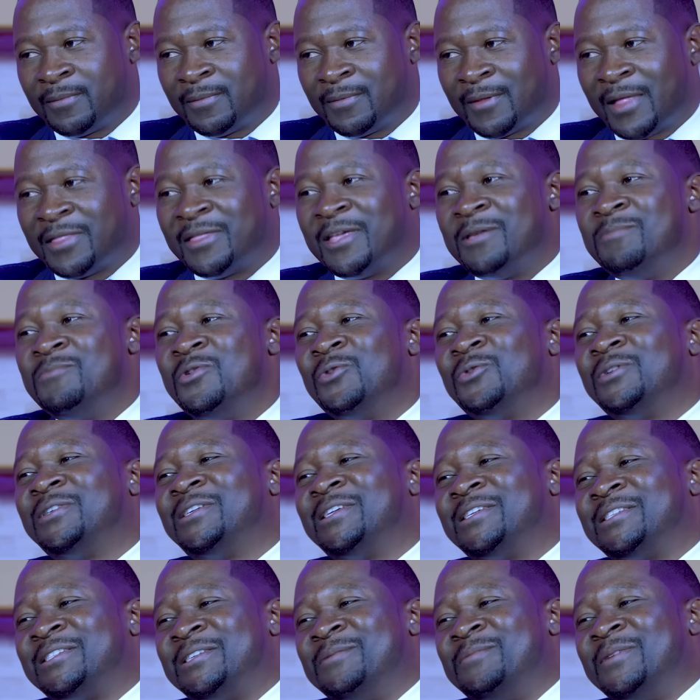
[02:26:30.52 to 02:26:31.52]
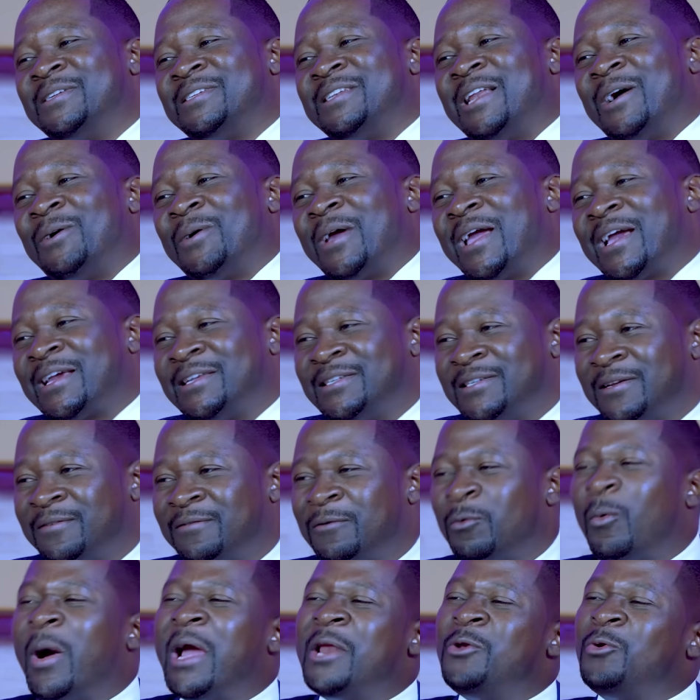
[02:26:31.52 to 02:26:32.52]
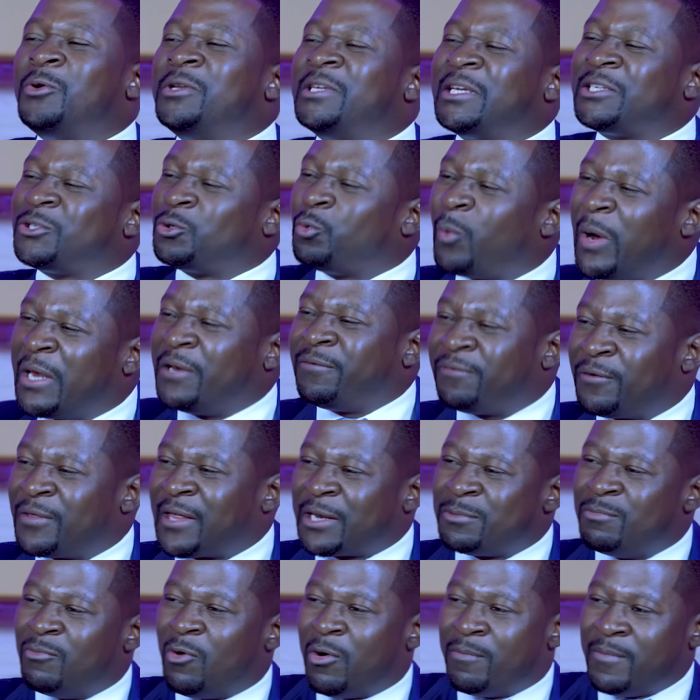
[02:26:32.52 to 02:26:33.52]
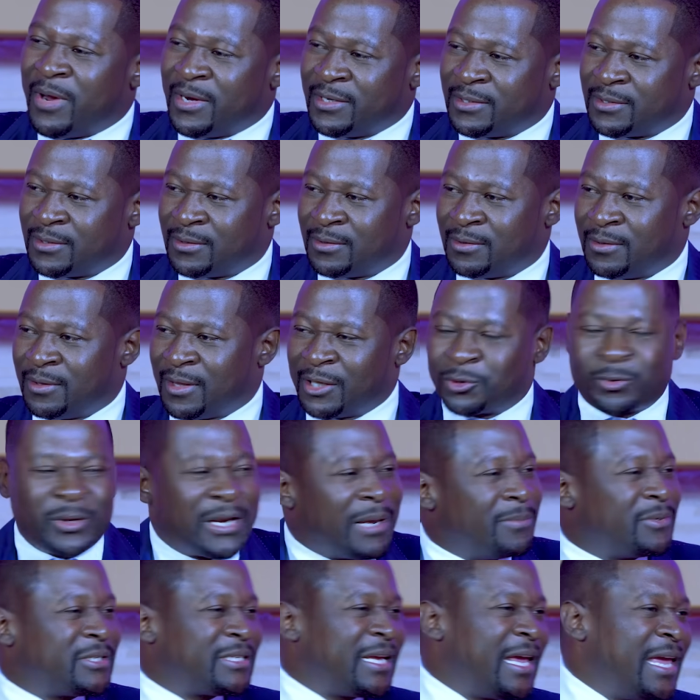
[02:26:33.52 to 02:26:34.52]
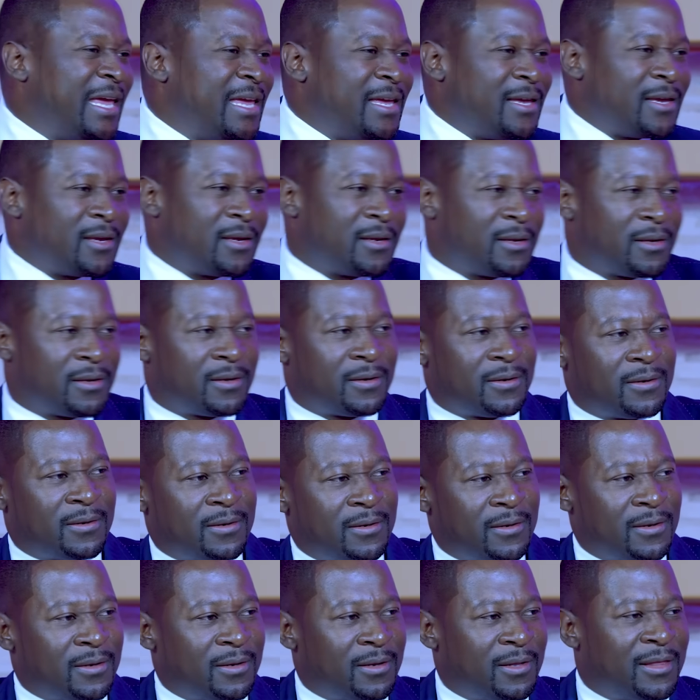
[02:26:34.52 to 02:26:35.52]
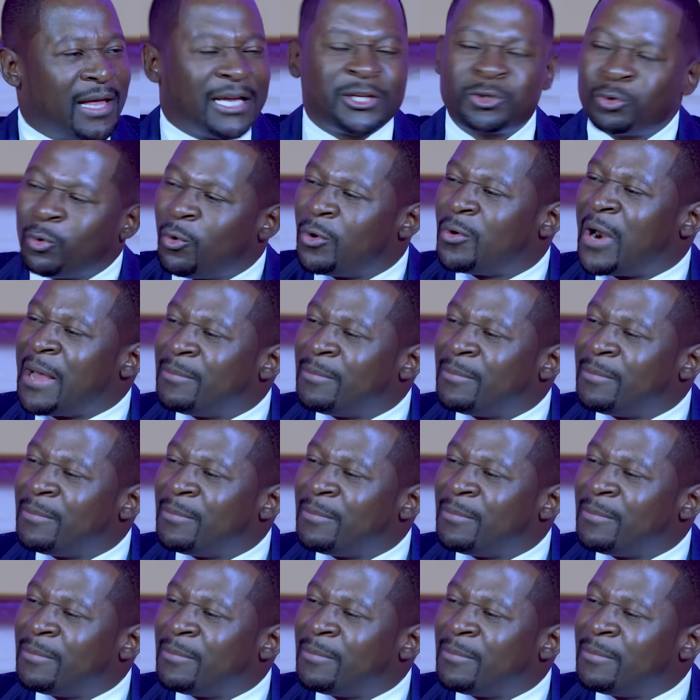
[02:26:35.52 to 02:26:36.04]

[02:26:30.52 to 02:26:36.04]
that the immune system is now active? Why not just wait for that moment? That's what I'm saying. That's all